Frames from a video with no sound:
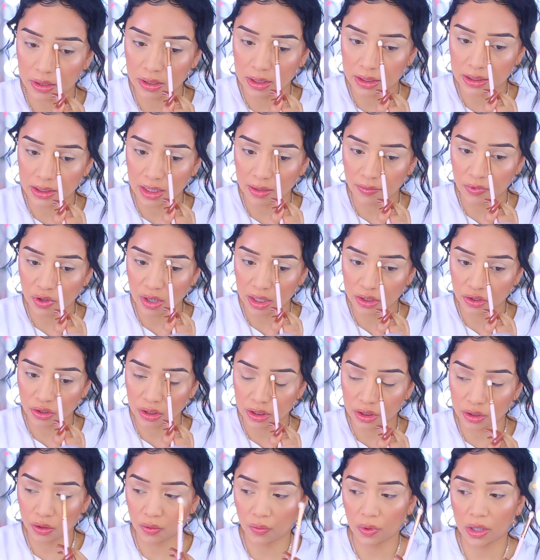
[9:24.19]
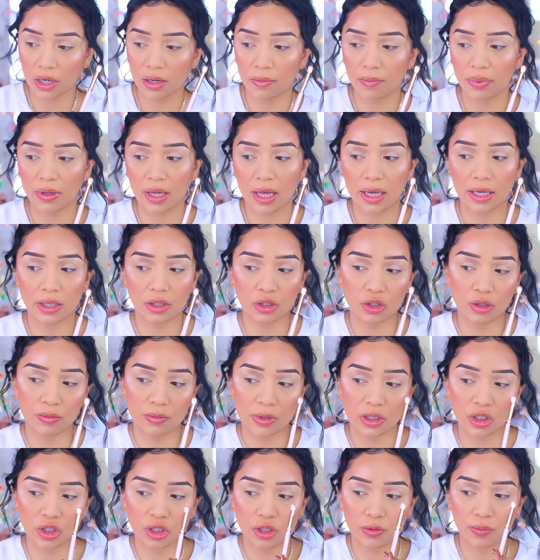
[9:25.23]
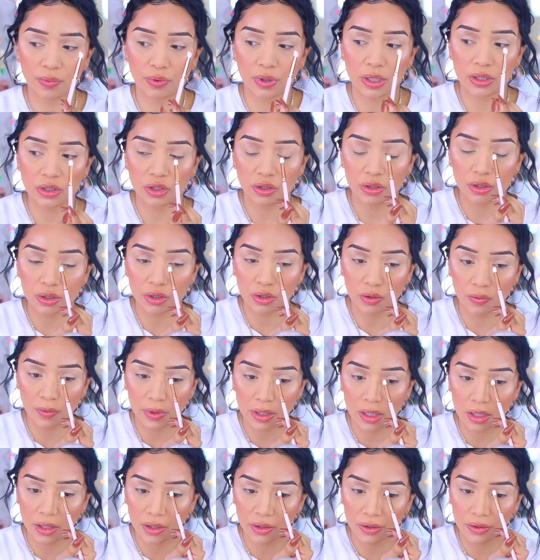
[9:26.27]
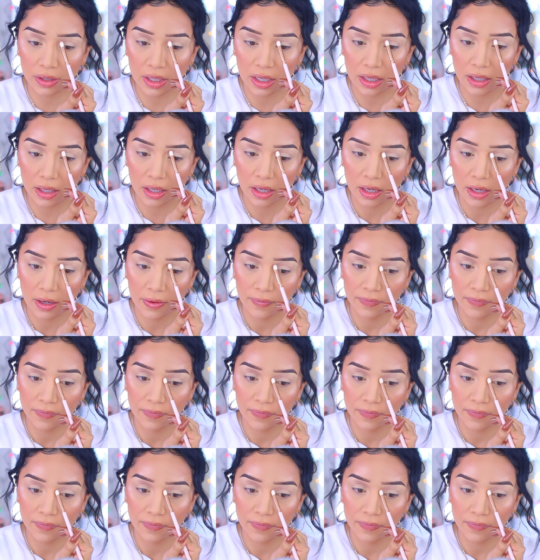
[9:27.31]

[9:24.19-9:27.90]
This time you actually don't want to apply too much pressure so we can create